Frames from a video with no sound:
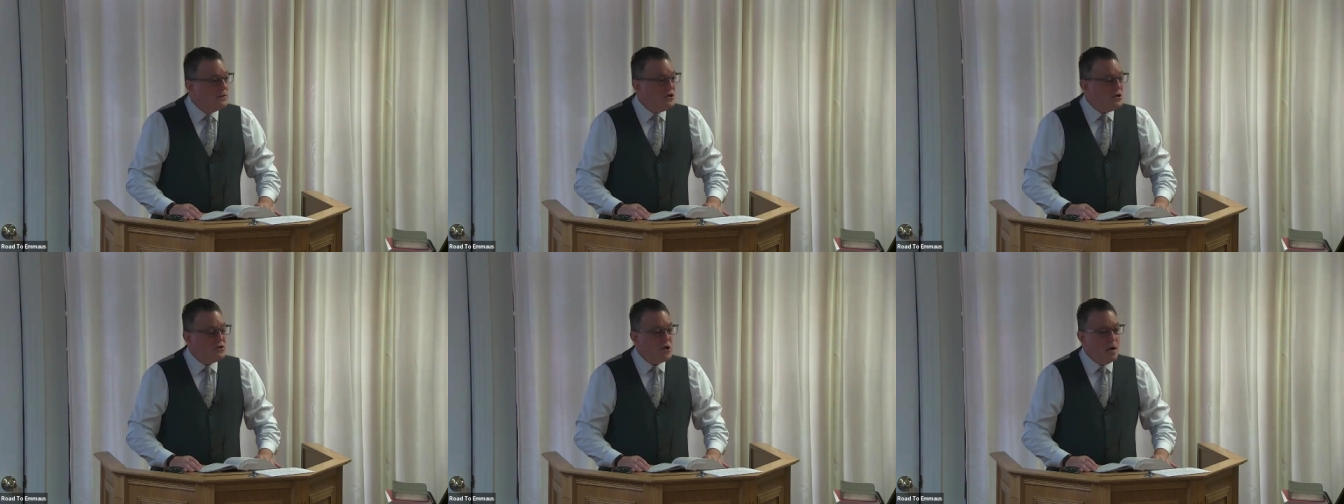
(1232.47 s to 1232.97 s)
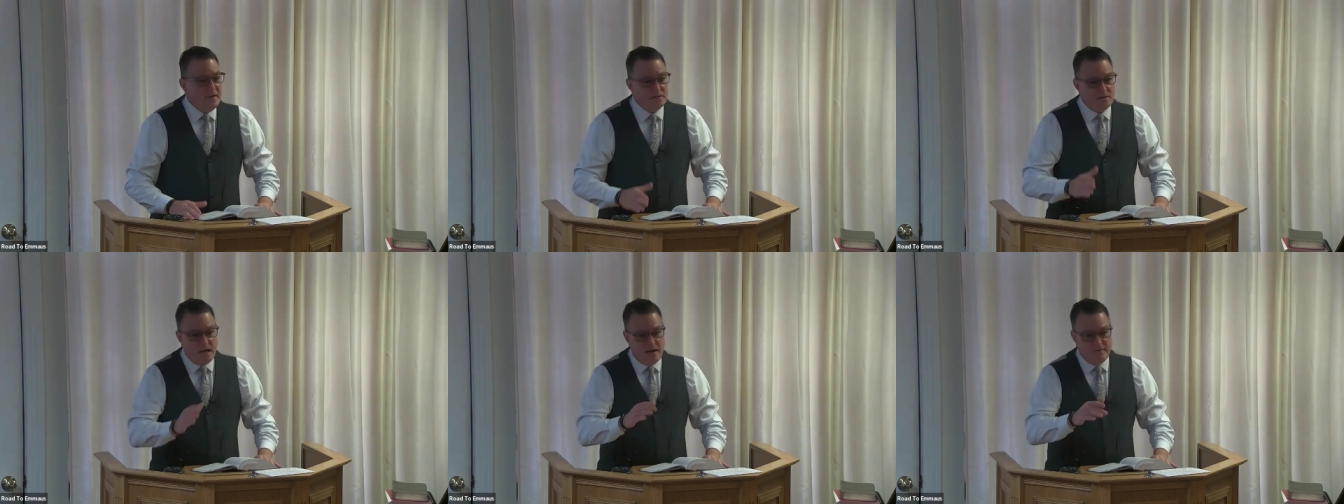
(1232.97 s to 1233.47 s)
She shall be
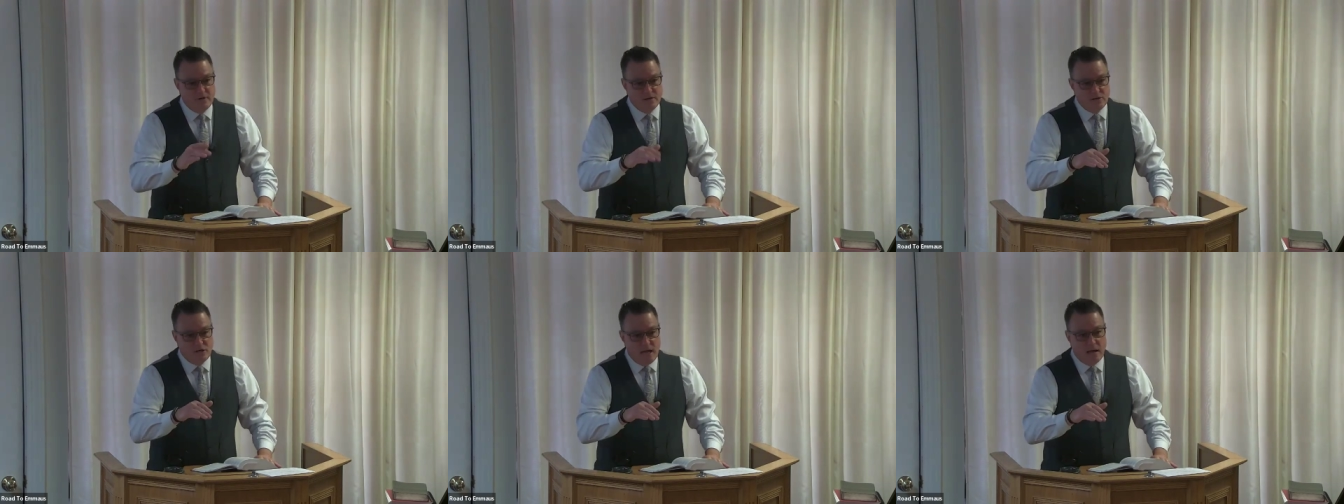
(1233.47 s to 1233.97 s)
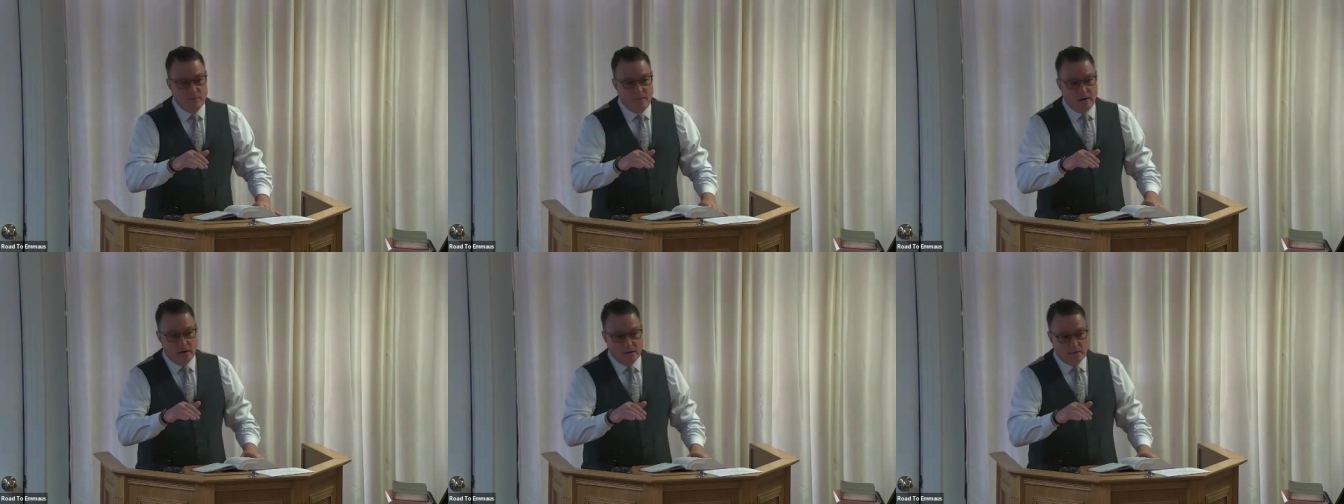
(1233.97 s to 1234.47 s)
saved in
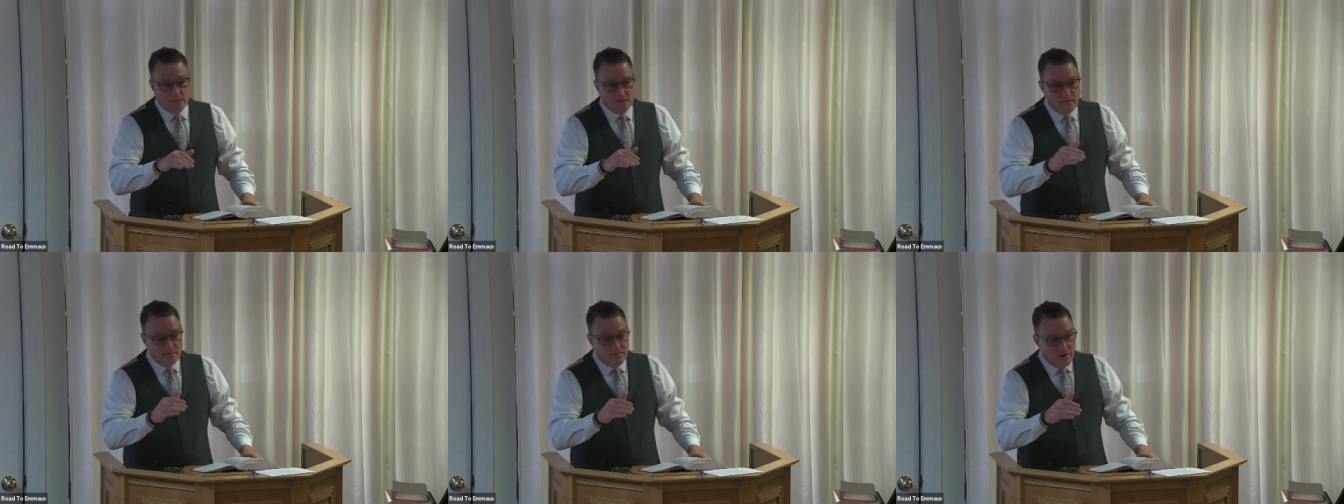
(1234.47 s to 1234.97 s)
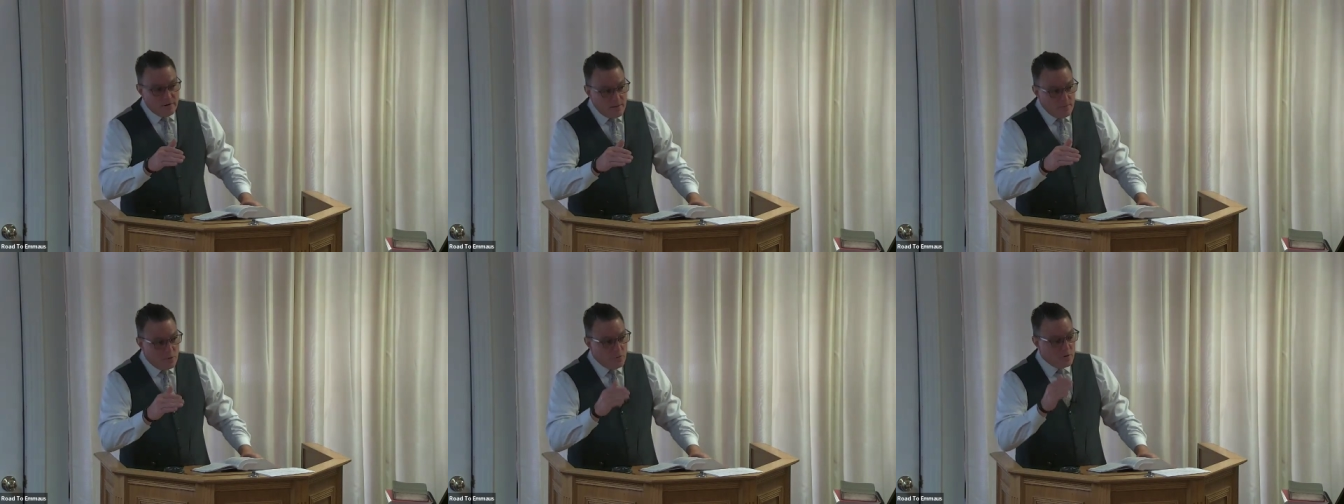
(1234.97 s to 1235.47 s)
childbearing.
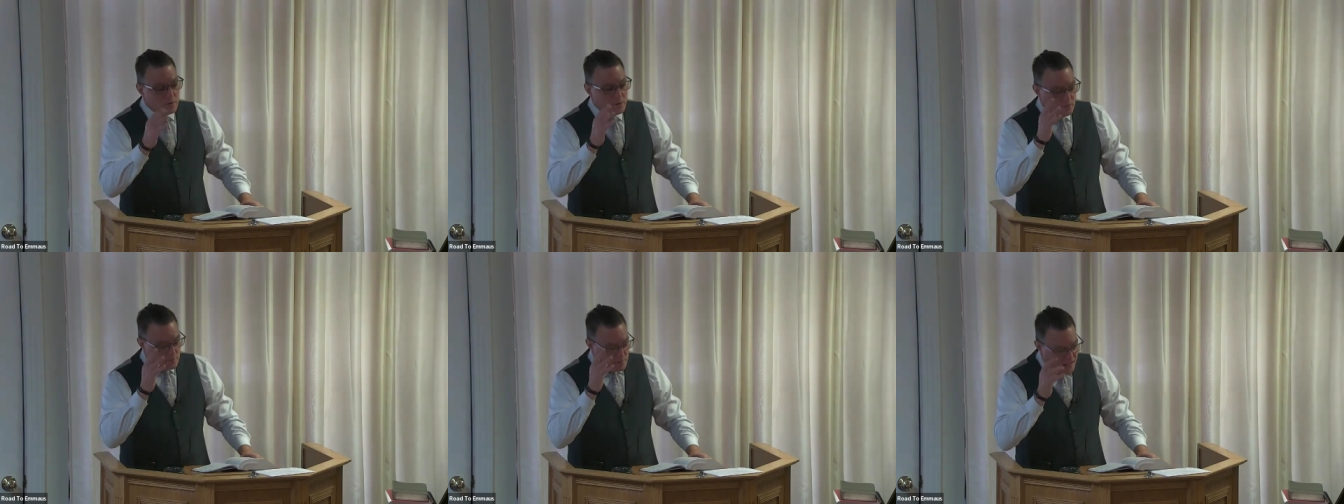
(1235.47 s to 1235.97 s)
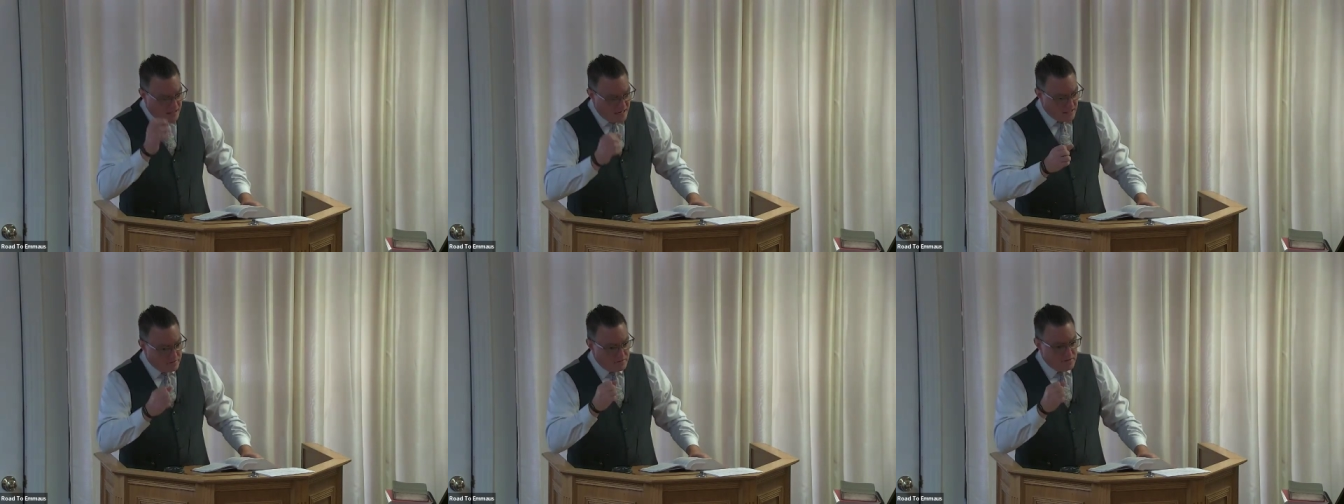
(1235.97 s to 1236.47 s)
Very important to
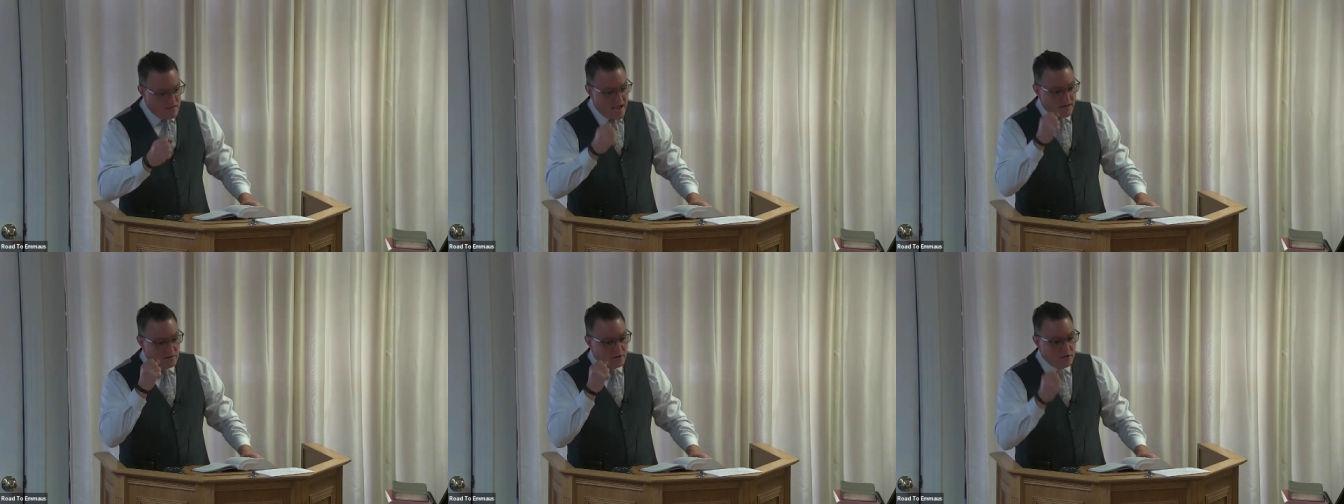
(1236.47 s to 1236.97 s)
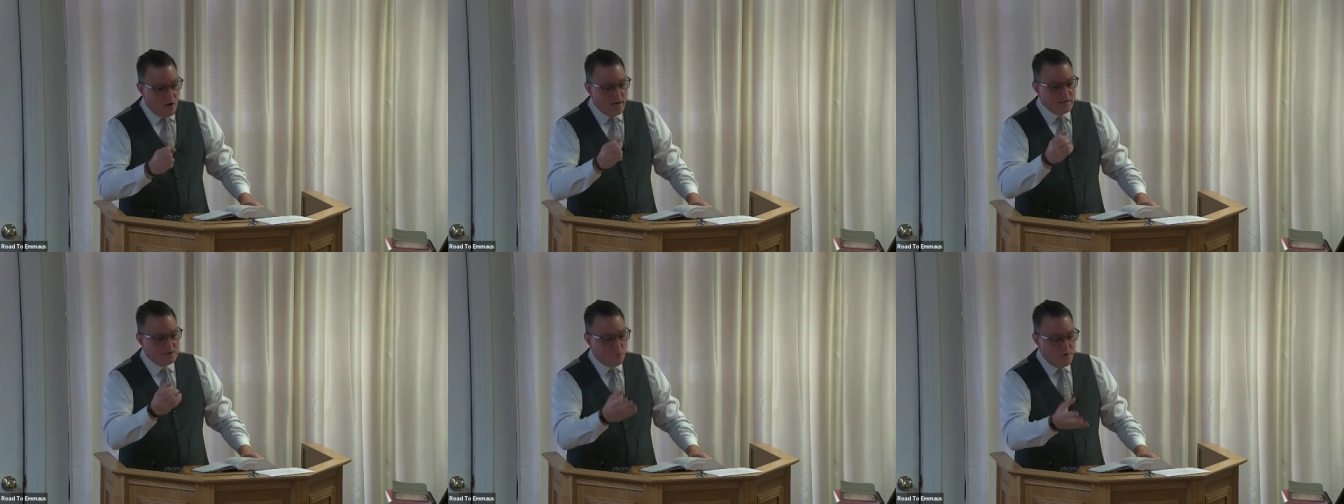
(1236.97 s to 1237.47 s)
get that
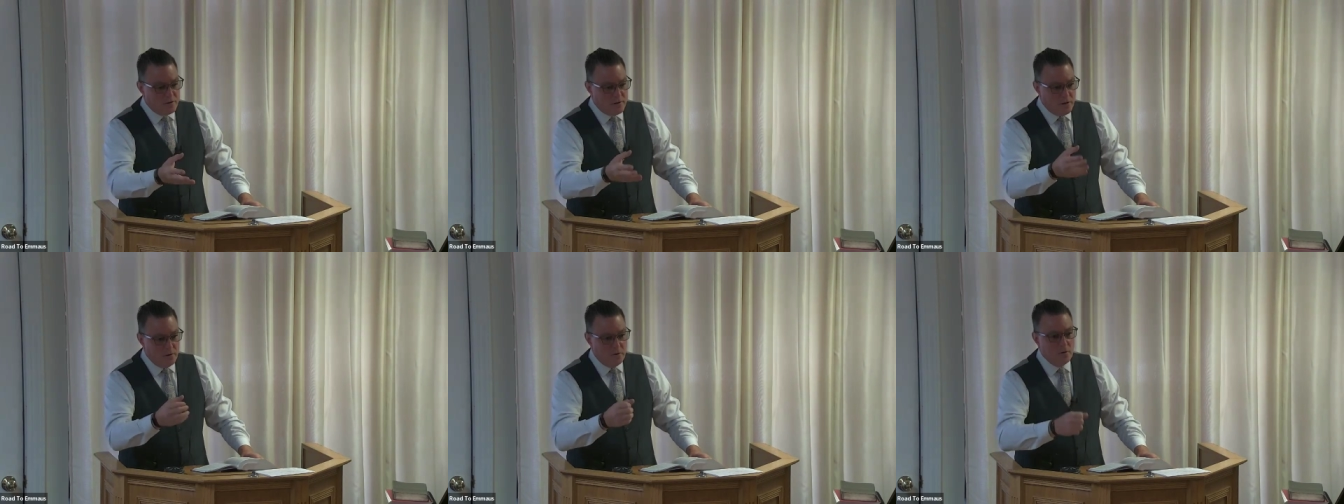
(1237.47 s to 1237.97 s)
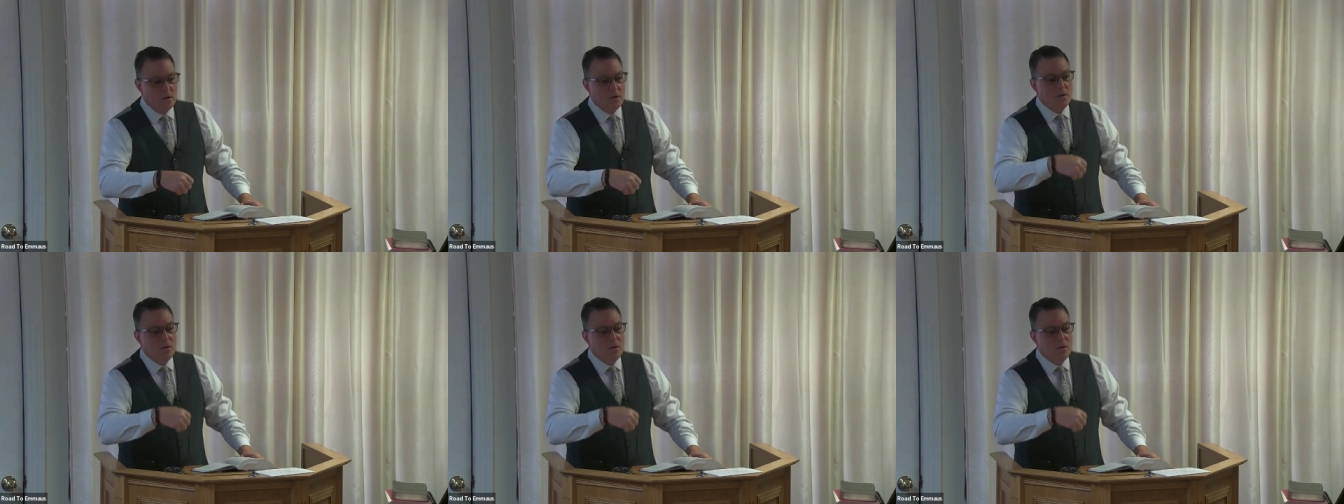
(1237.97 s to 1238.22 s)
God is with you